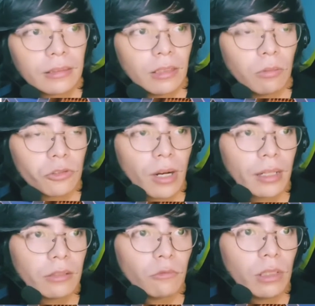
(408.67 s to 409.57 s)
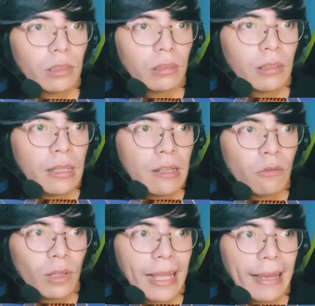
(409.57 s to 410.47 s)
Double Dragon will
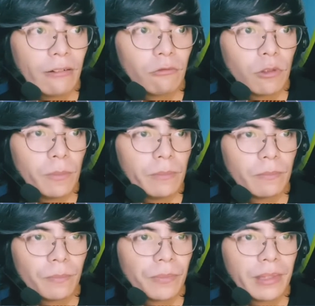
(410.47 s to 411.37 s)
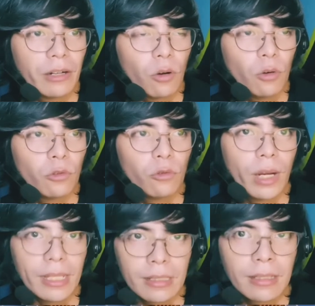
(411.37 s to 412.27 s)
have their own
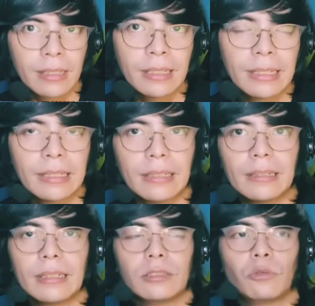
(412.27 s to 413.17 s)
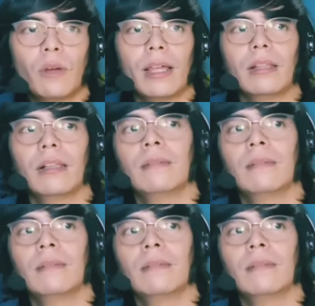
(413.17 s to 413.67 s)
REIT as well.